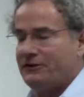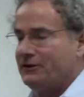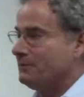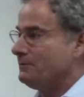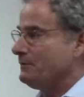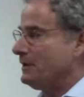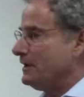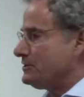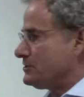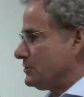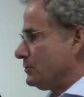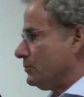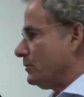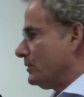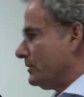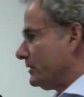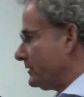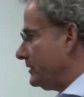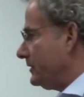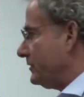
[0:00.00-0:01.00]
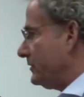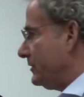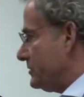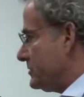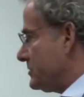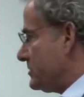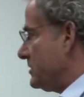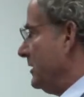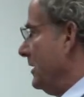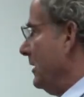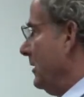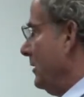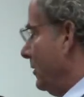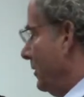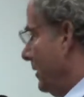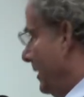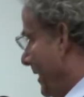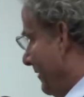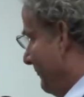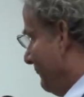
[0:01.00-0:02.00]
the amazing work that
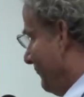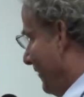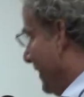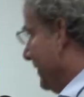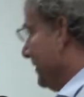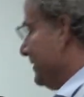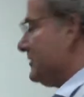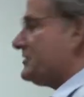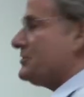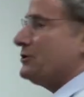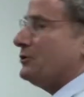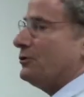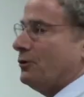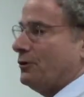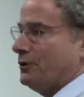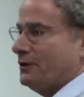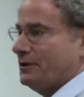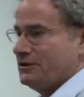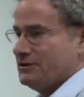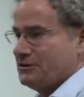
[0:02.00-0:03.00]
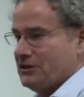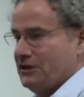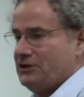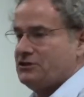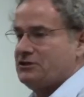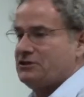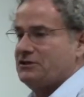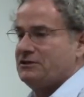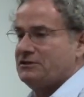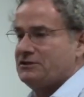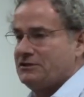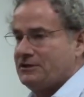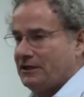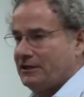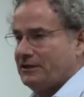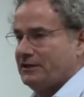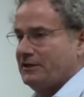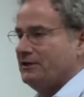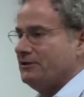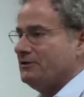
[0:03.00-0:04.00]
this volunteer organization has
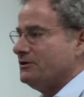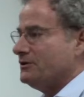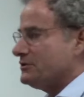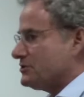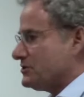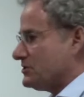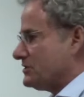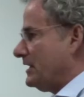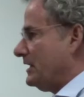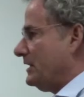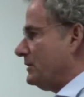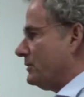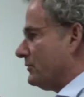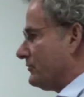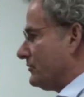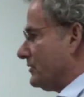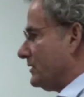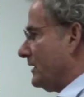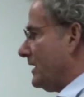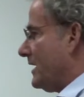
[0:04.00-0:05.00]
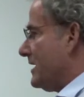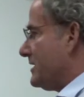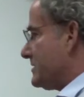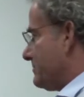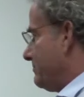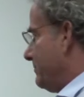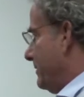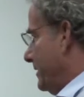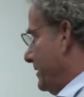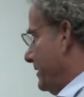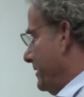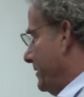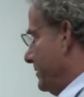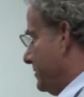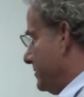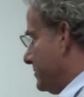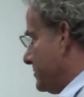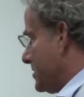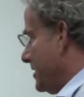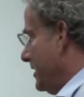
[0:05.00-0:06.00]
done in this state over the last many
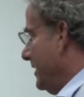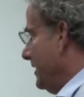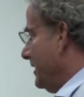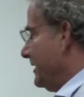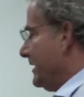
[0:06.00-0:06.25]
years,